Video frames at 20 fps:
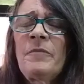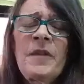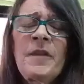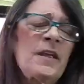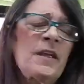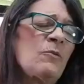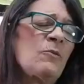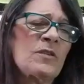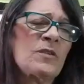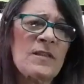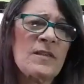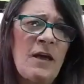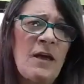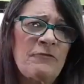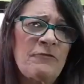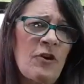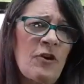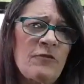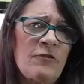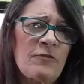It was
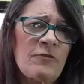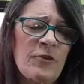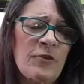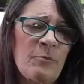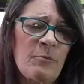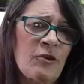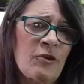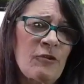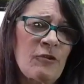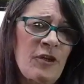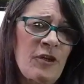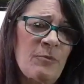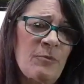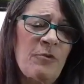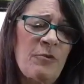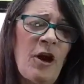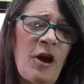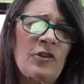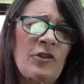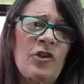left over from earlier
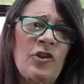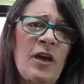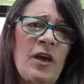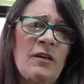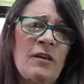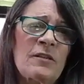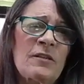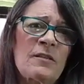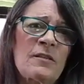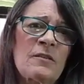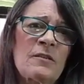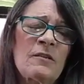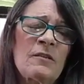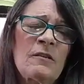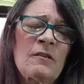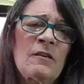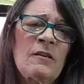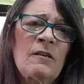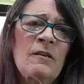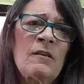projects.
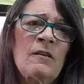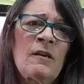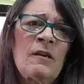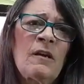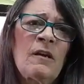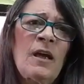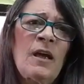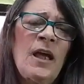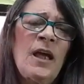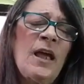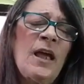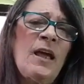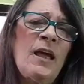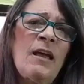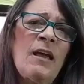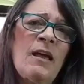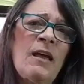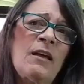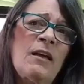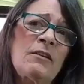
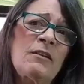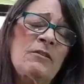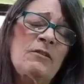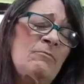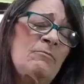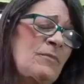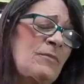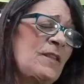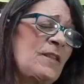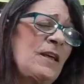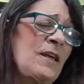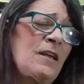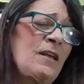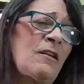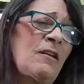And then